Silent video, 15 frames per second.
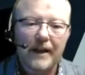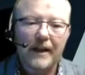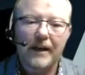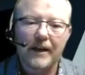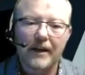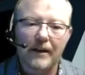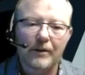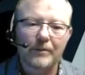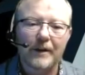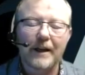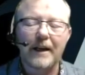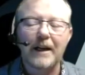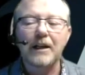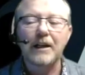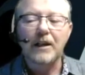And
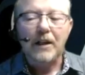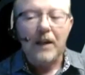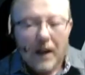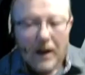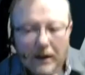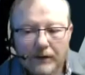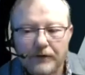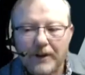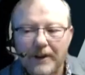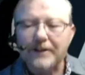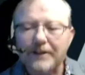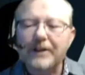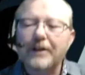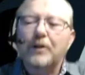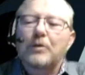I love,
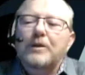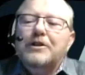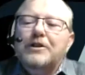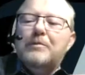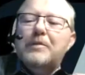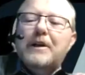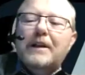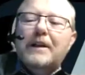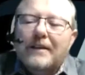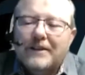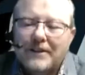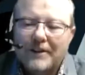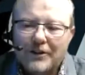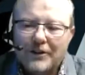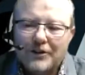once you've been in this
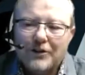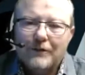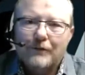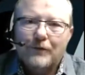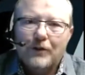industry